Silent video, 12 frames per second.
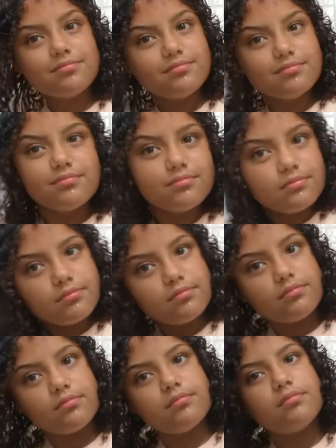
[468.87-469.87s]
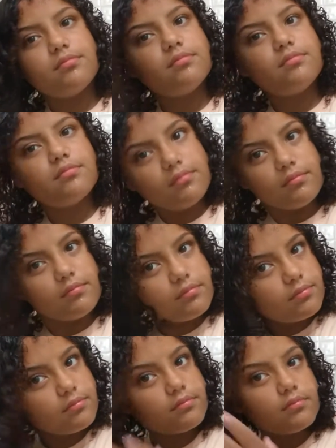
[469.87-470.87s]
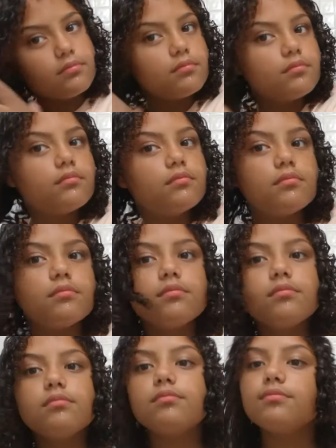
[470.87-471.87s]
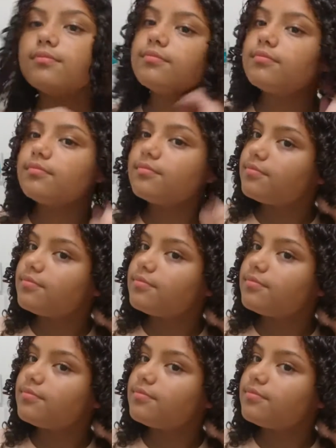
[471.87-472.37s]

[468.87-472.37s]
Nobody speaks.